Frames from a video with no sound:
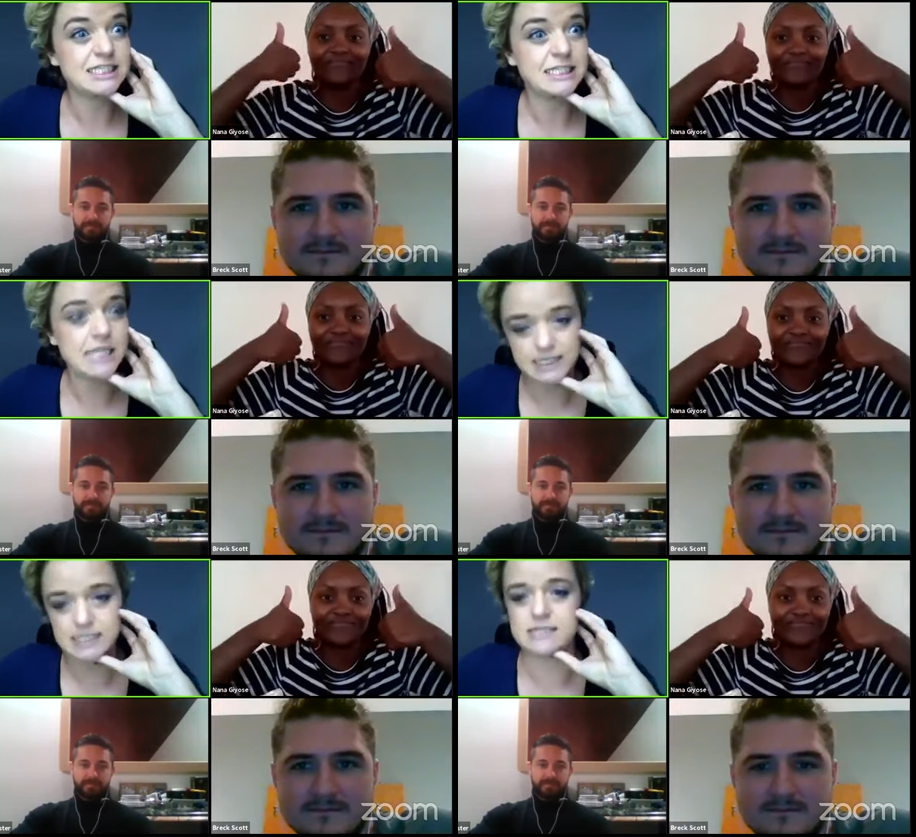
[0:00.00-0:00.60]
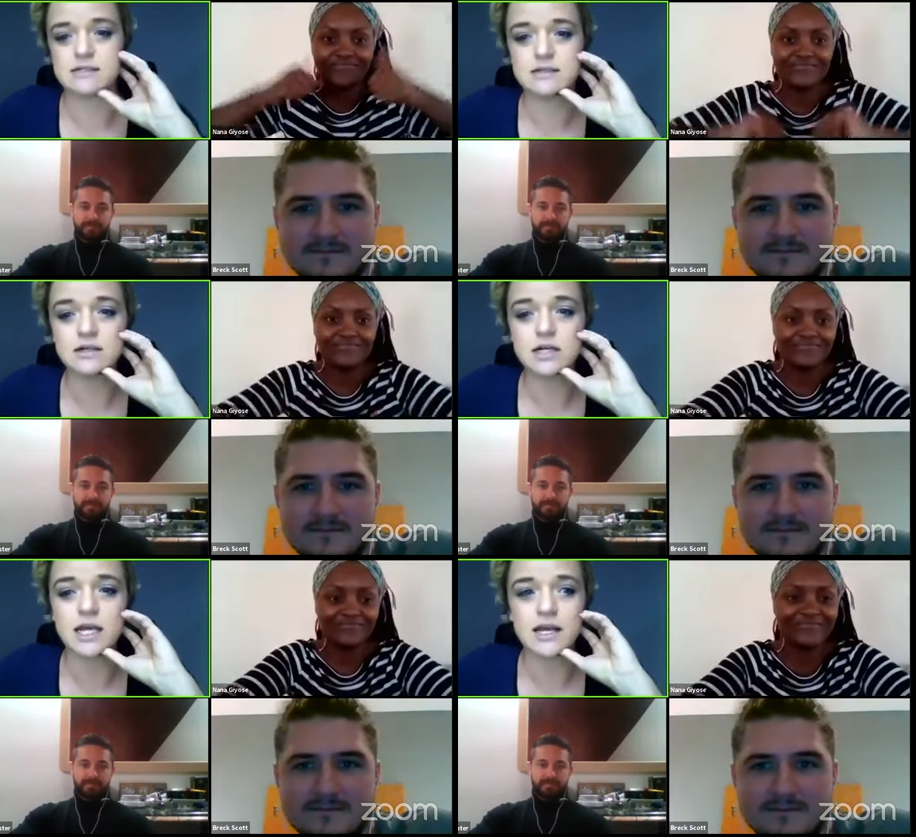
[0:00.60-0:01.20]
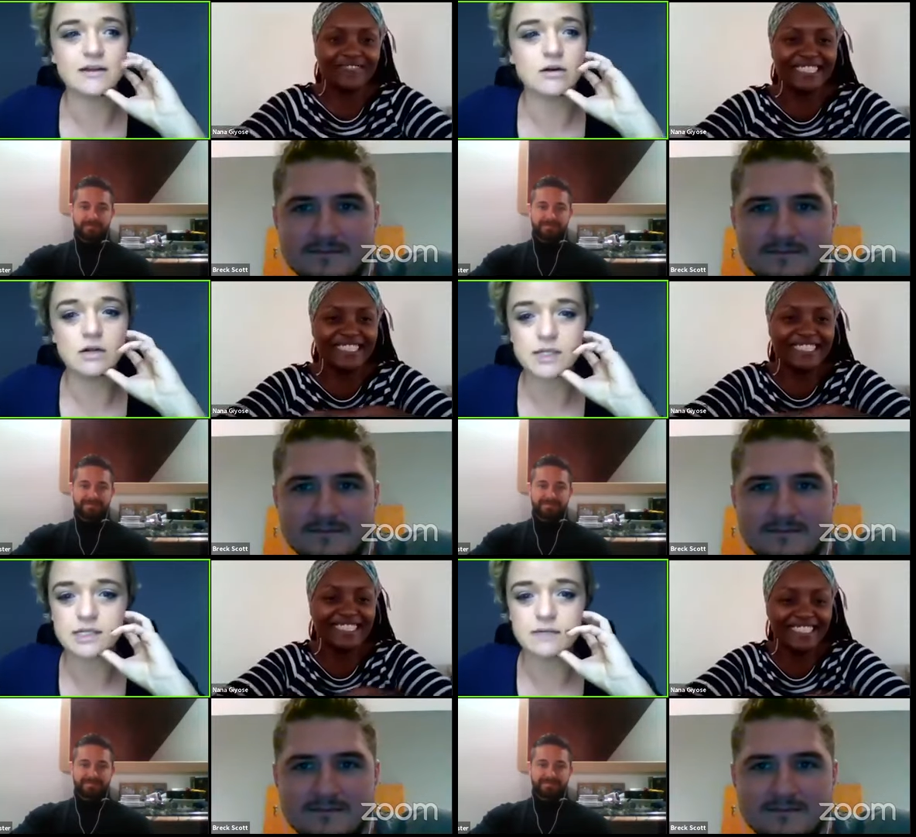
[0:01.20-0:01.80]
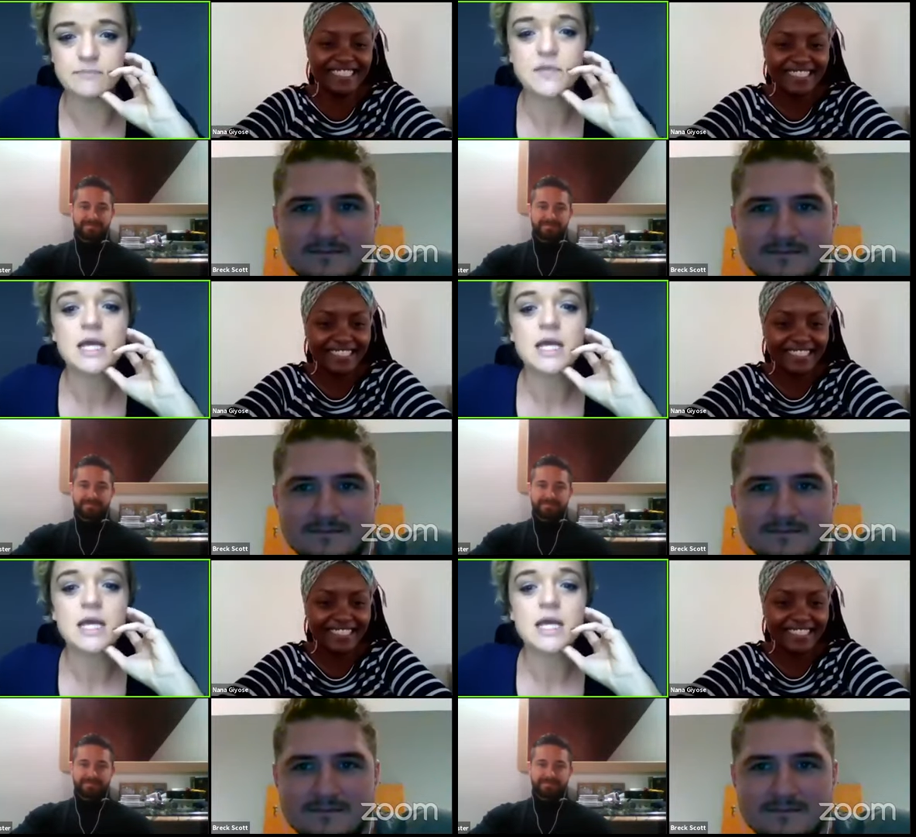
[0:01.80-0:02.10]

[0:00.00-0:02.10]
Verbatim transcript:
Speaker 1: Yes. Okay, awesome.